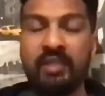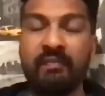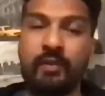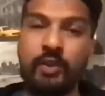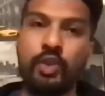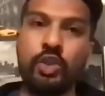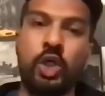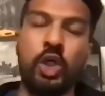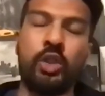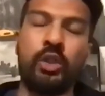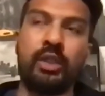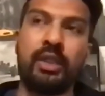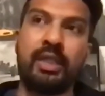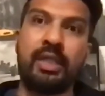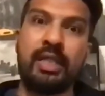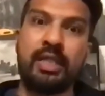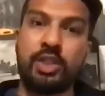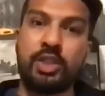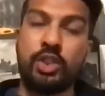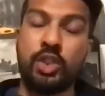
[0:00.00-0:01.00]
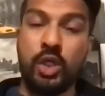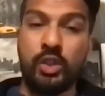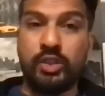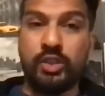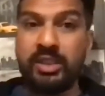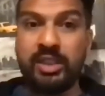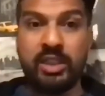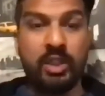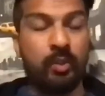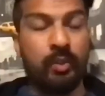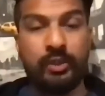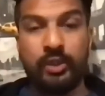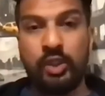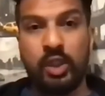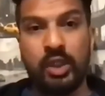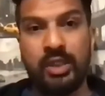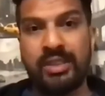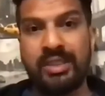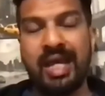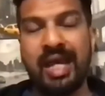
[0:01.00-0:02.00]
If a dog, and it's not to deal with
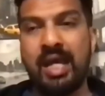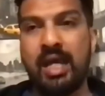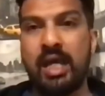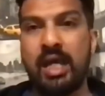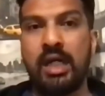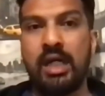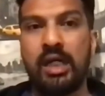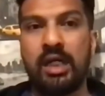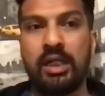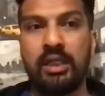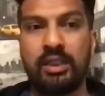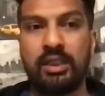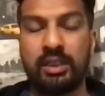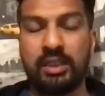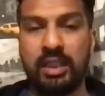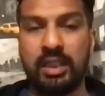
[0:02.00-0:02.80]
dogs that are,